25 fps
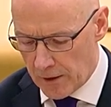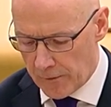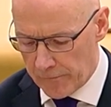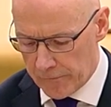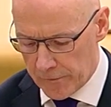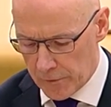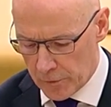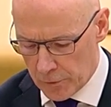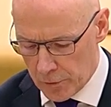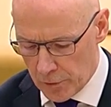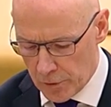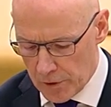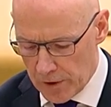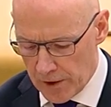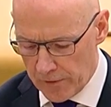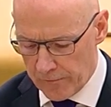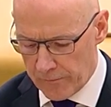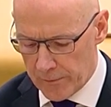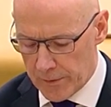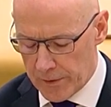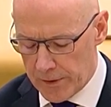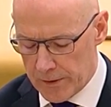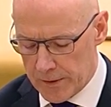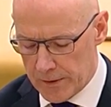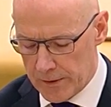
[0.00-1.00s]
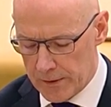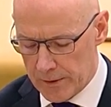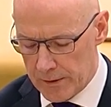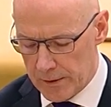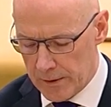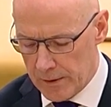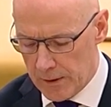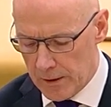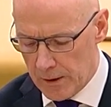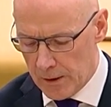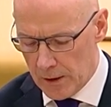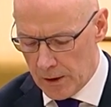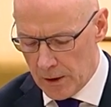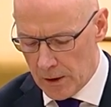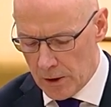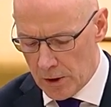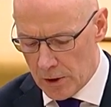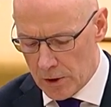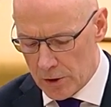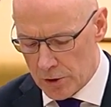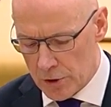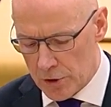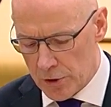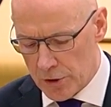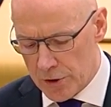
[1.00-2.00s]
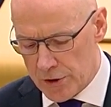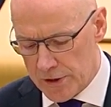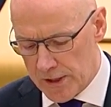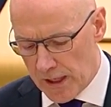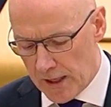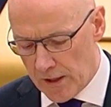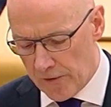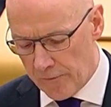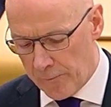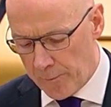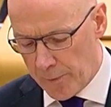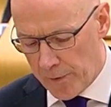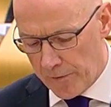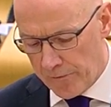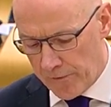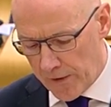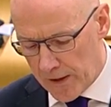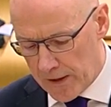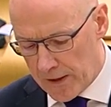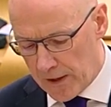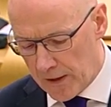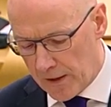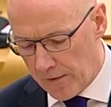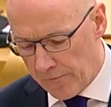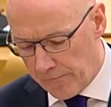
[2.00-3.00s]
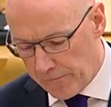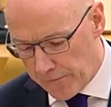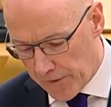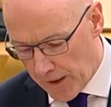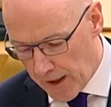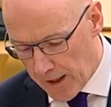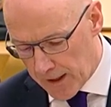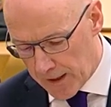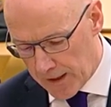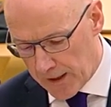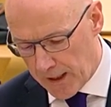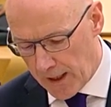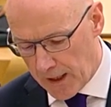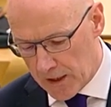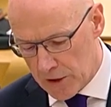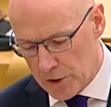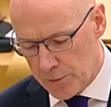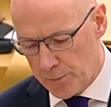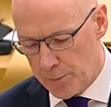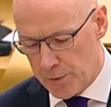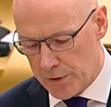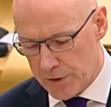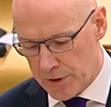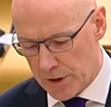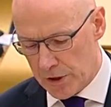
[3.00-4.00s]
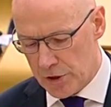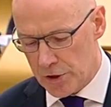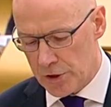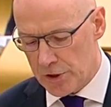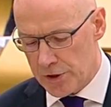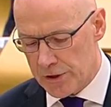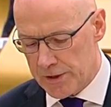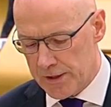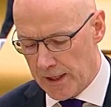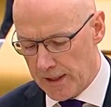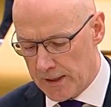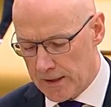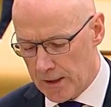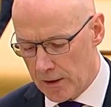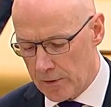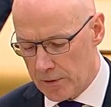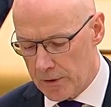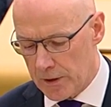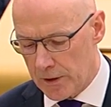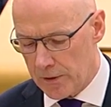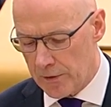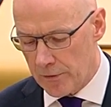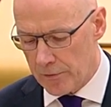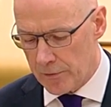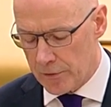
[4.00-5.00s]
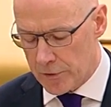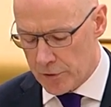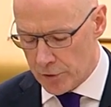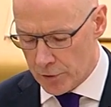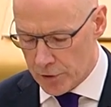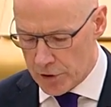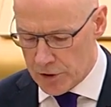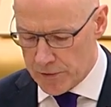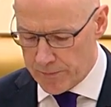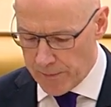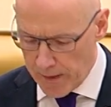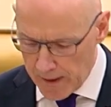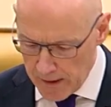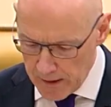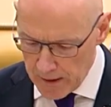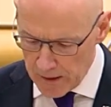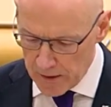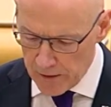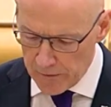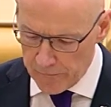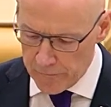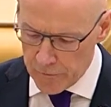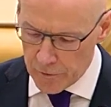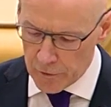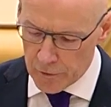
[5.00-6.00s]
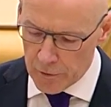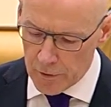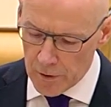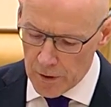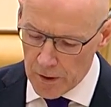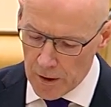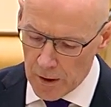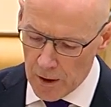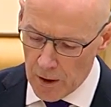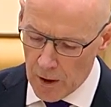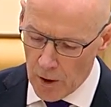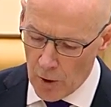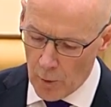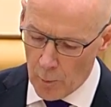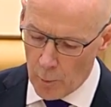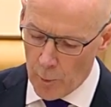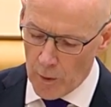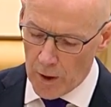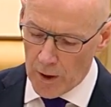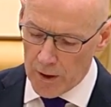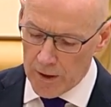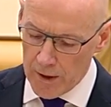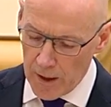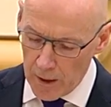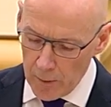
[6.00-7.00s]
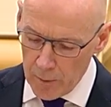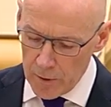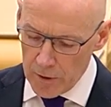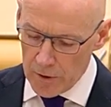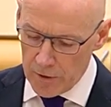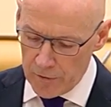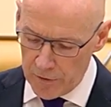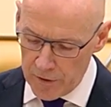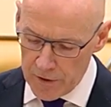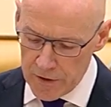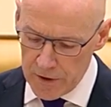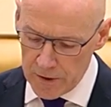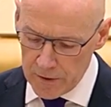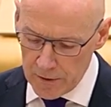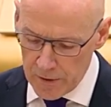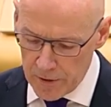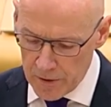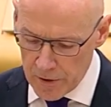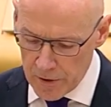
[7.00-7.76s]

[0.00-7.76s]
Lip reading: of local government. So instead of providing the flat cash position set out in the resource spending review, we are now increasing the